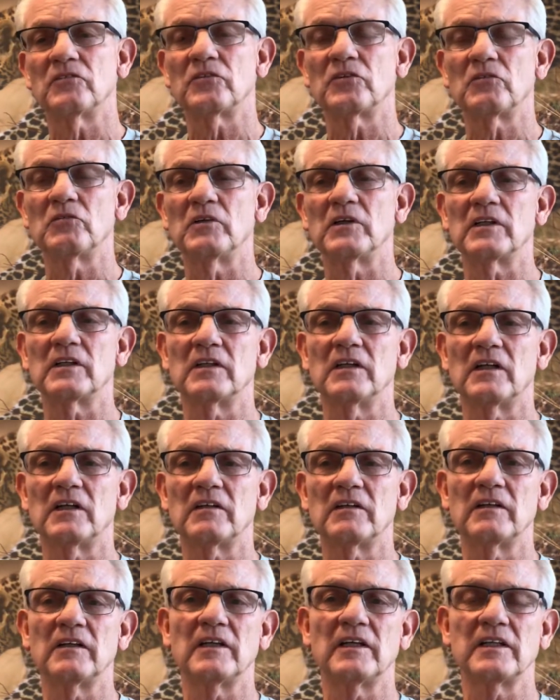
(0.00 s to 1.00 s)
what
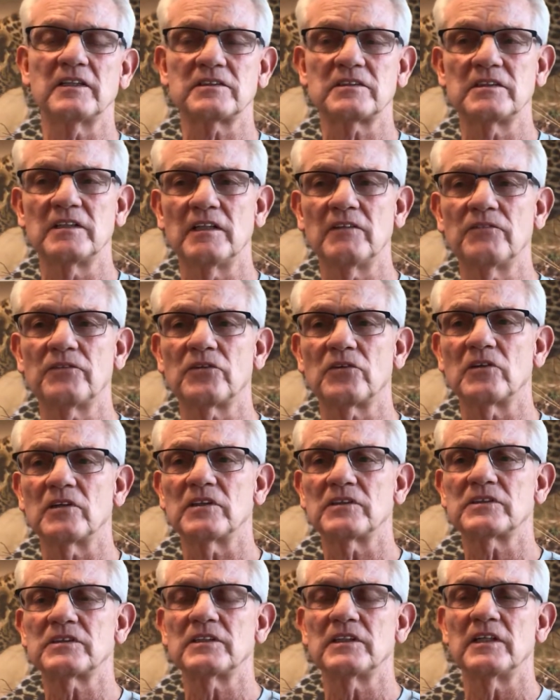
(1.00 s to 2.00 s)
God has done for
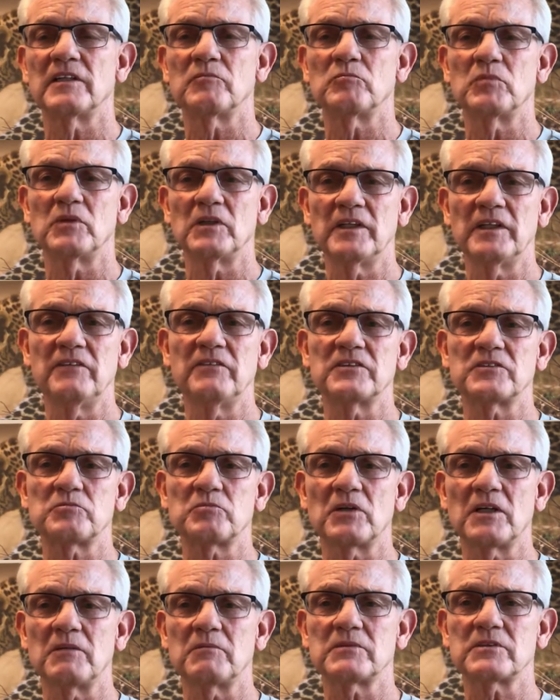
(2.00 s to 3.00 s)
us and believe his
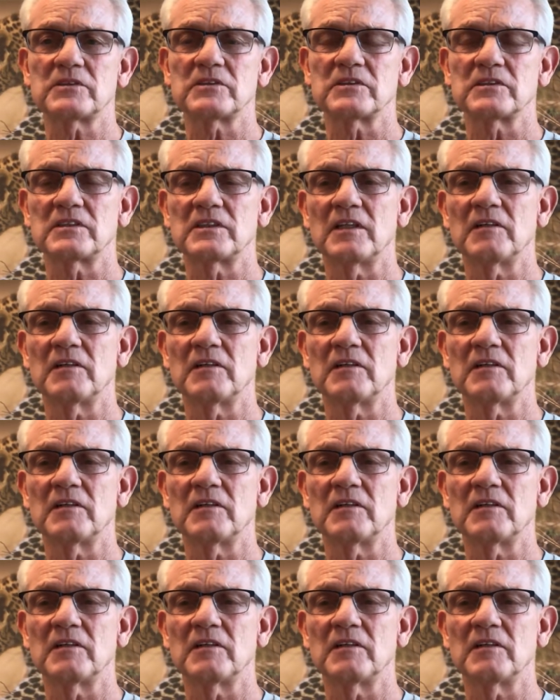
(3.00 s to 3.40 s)
promises.